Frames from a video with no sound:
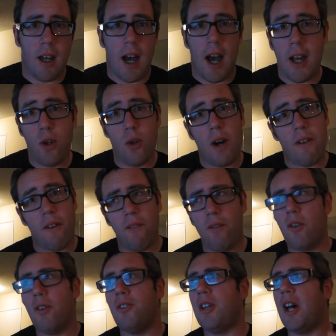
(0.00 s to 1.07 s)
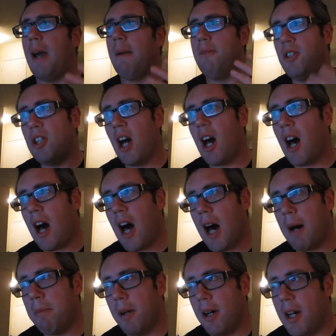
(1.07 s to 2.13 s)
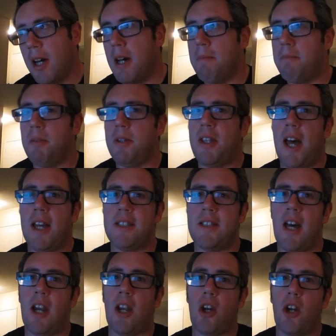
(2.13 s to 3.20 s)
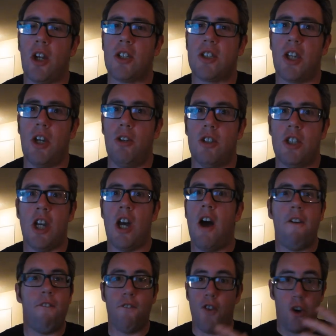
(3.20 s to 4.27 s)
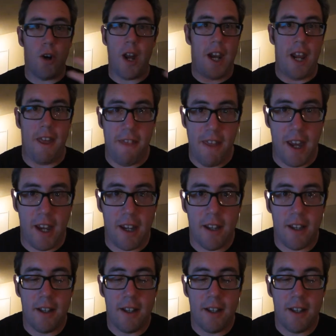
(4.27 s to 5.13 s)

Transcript: I do have a full time job, but that's not a good excuse for anything.